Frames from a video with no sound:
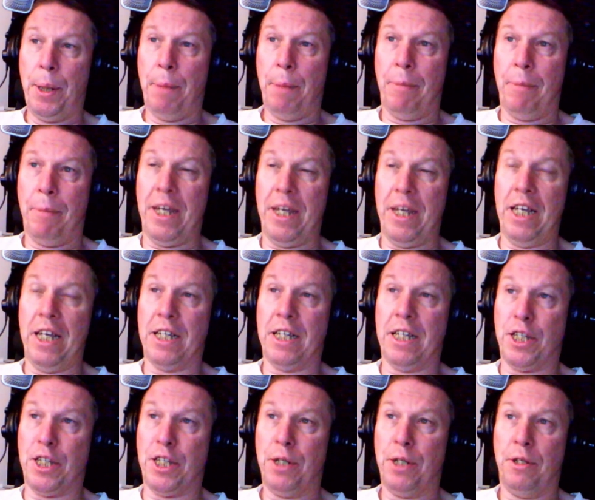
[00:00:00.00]

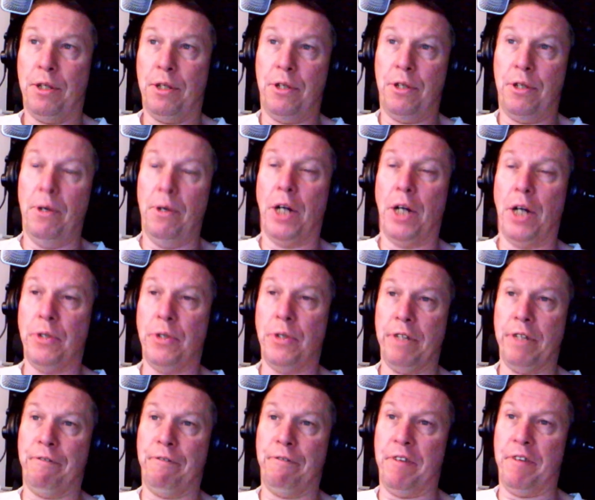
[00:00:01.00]
is
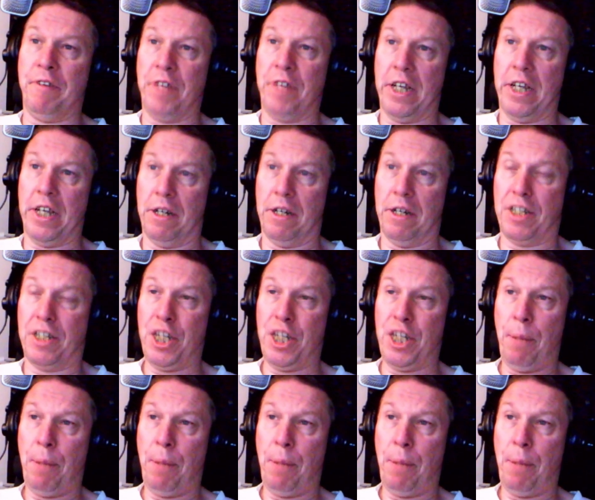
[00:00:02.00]
250 years